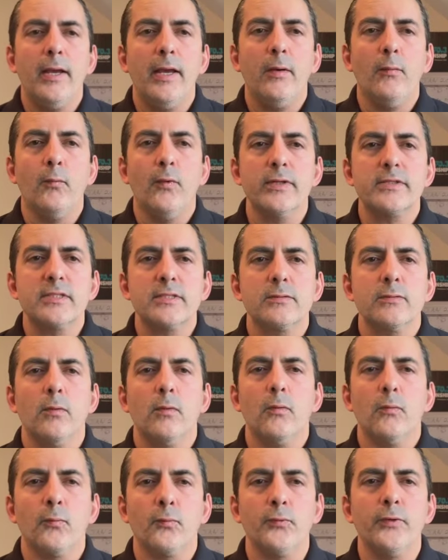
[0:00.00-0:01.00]
What's
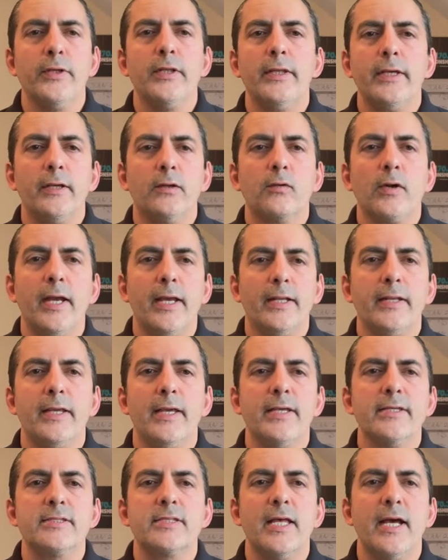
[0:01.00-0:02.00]
really great
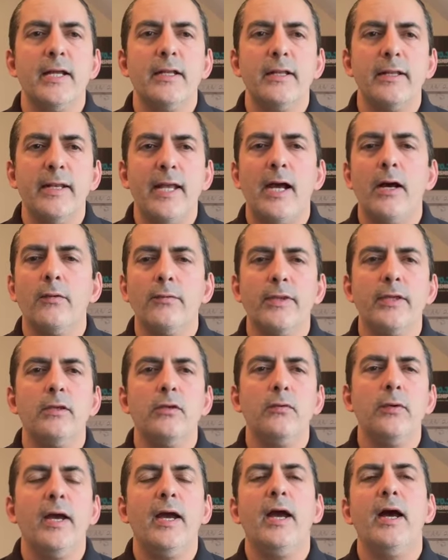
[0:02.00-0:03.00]
is that now that
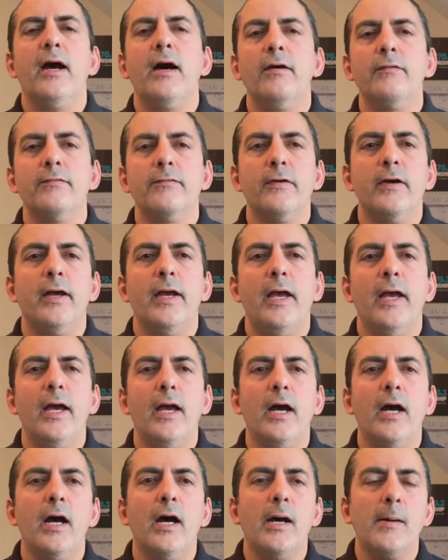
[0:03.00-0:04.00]
you have
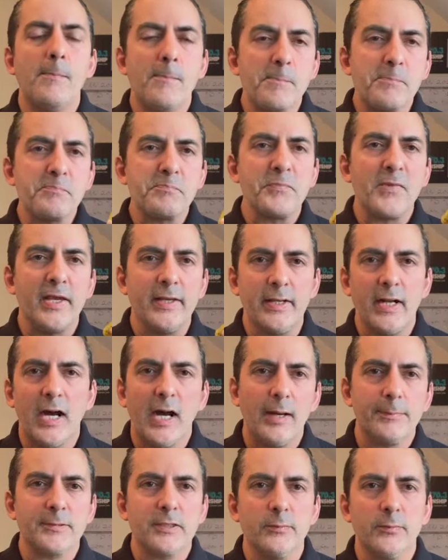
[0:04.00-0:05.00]
an
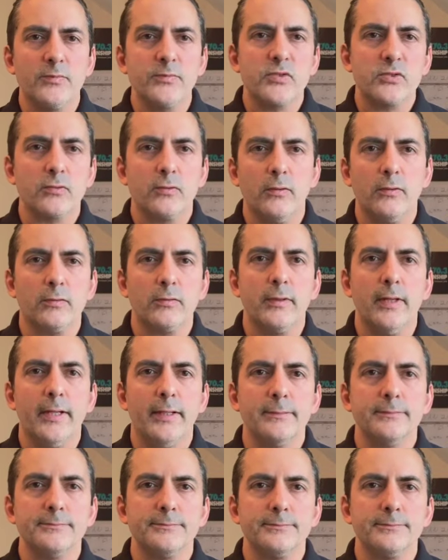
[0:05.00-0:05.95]
optimum stroke rate,